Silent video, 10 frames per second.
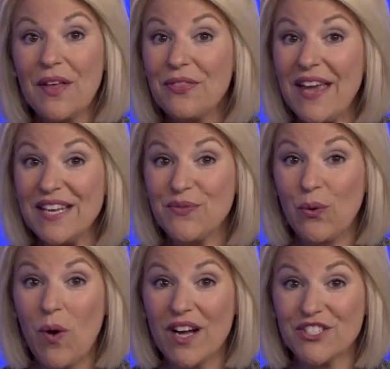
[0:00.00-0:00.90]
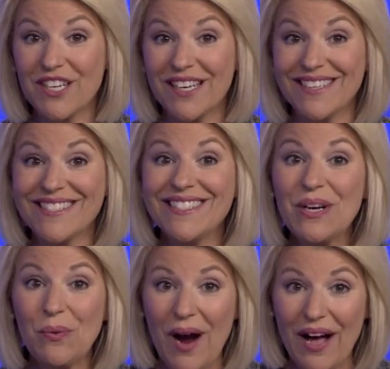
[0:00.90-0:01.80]
Thanks for watching.
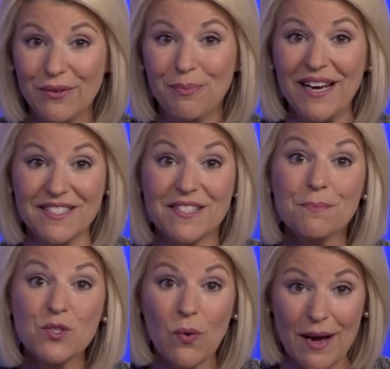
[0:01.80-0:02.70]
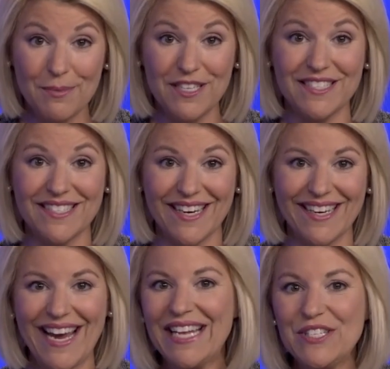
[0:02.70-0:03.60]
Stick around by subscribing
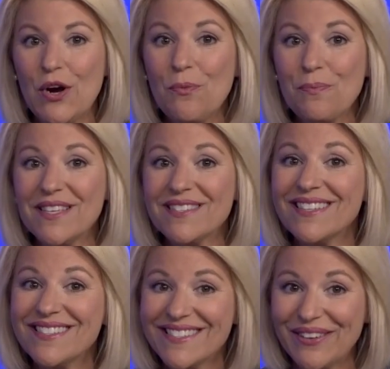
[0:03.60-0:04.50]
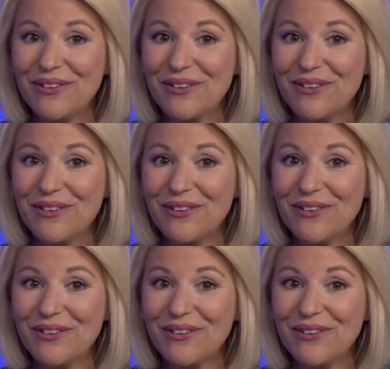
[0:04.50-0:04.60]
today, and don't miss a single